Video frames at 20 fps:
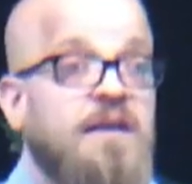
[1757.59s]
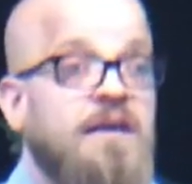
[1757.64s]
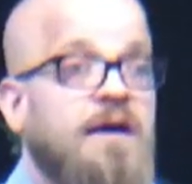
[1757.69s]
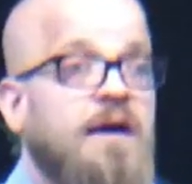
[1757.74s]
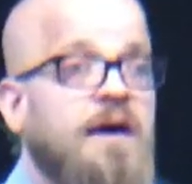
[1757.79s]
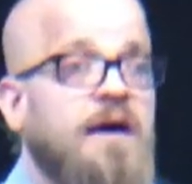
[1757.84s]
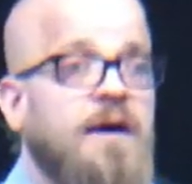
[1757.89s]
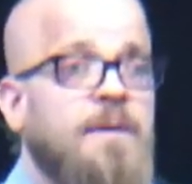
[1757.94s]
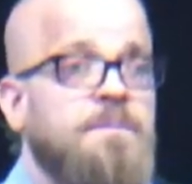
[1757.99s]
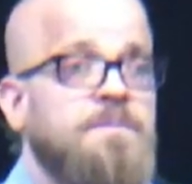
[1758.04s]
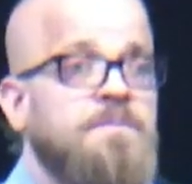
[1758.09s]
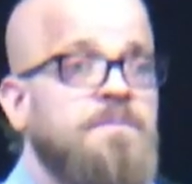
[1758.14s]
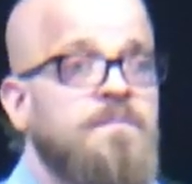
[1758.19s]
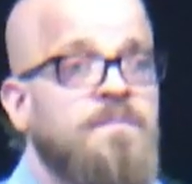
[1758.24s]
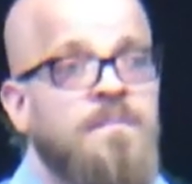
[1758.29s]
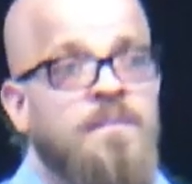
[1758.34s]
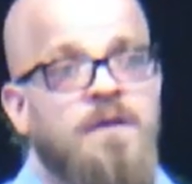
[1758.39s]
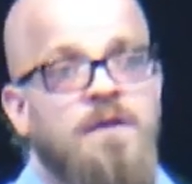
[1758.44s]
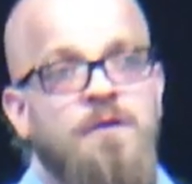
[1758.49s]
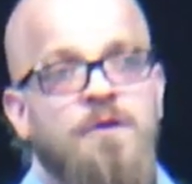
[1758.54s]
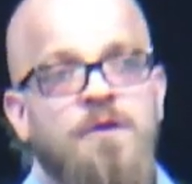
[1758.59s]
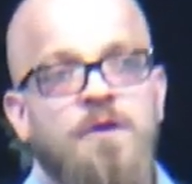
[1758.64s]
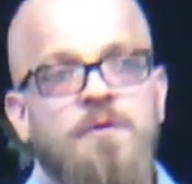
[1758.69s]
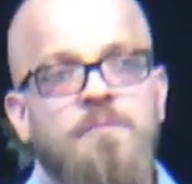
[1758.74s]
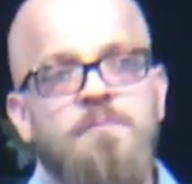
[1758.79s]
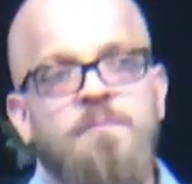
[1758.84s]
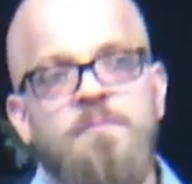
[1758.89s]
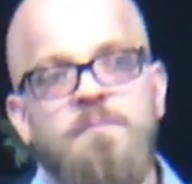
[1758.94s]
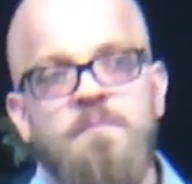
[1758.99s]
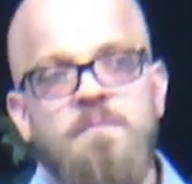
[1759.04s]
Um, you
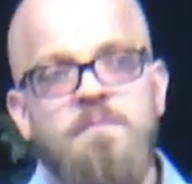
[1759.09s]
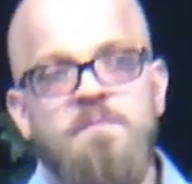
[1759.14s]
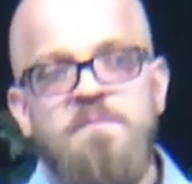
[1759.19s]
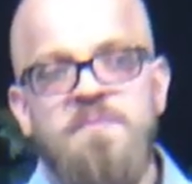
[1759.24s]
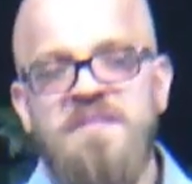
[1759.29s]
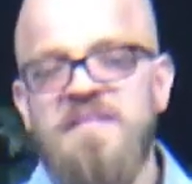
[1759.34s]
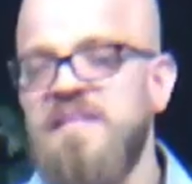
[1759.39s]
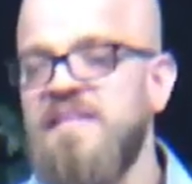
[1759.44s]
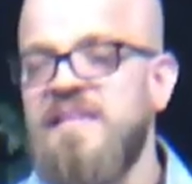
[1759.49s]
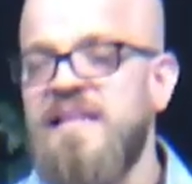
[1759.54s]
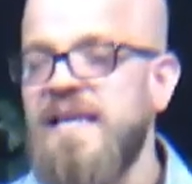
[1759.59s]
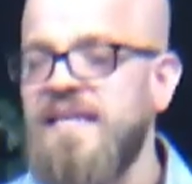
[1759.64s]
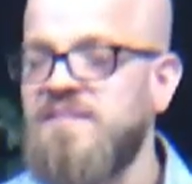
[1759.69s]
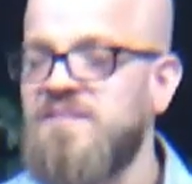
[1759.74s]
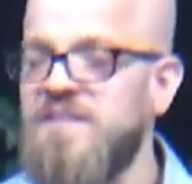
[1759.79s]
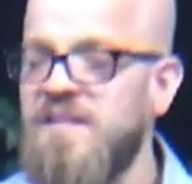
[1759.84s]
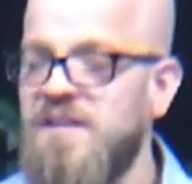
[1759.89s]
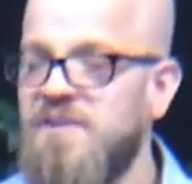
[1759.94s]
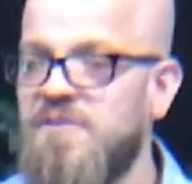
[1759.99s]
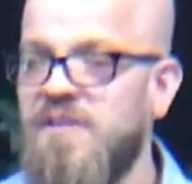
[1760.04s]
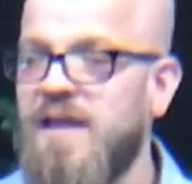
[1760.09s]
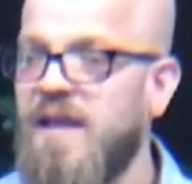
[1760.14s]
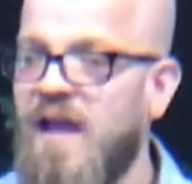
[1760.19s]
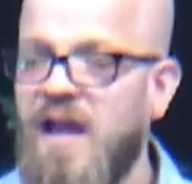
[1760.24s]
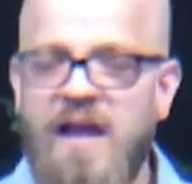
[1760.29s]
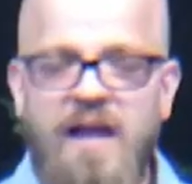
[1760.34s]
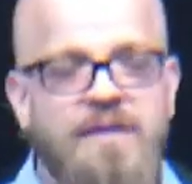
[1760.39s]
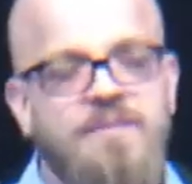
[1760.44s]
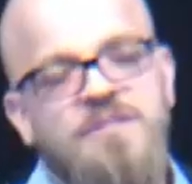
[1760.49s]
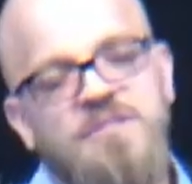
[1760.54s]
know, but then the next day, you're like,
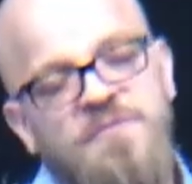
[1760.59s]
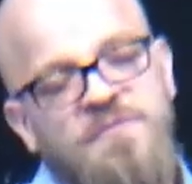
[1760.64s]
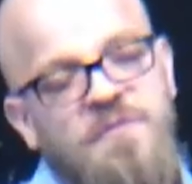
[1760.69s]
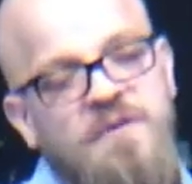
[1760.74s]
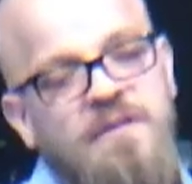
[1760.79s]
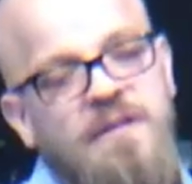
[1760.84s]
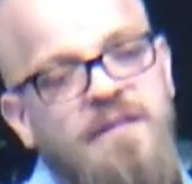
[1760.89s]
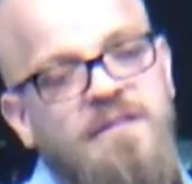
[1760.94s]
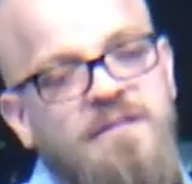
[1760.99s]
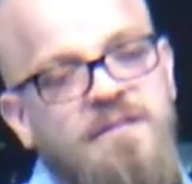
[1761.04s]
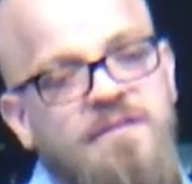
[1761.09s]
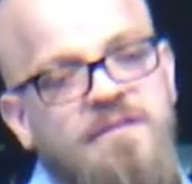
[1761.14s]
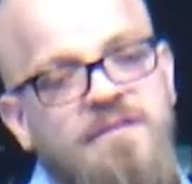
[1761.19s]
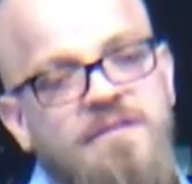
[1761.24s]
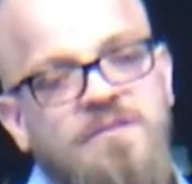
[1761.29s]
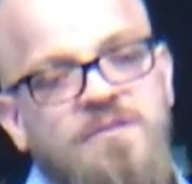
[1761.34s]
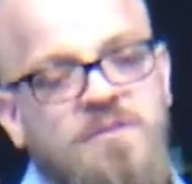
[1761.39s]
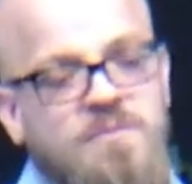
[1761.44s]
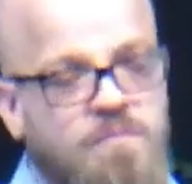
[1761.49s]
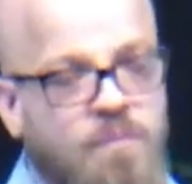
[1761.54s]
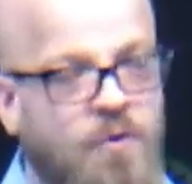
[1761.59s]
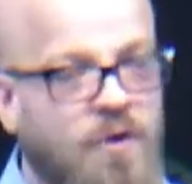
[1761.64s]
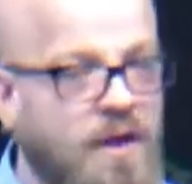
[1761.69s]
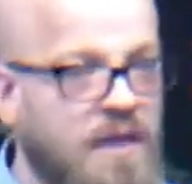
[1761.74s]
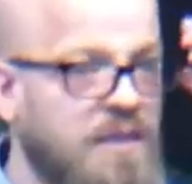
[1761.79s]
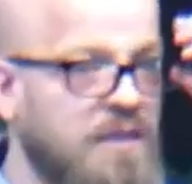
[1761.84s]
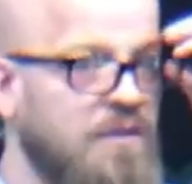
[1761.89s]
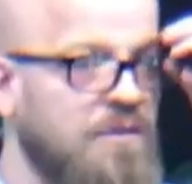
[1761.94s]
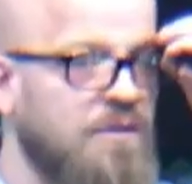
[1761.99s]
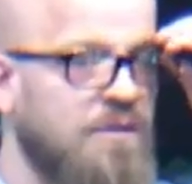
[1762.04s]
I just feel like there's more I
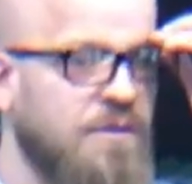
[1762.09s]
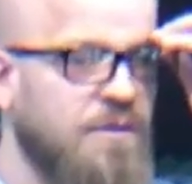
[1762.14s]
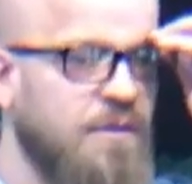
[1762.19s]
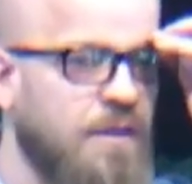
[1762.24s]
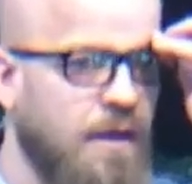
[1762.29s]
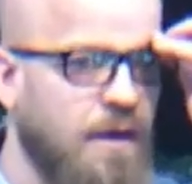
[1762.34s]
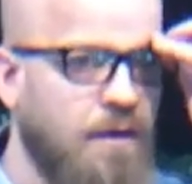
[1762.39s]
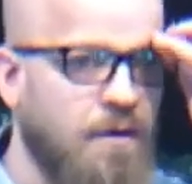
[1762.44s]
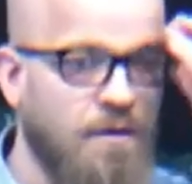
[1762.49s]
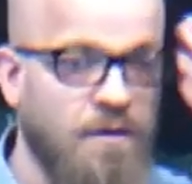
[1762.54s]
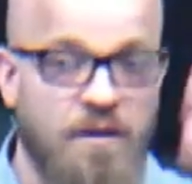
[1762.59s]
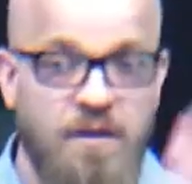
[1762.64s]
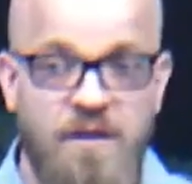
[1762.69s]
can learn there.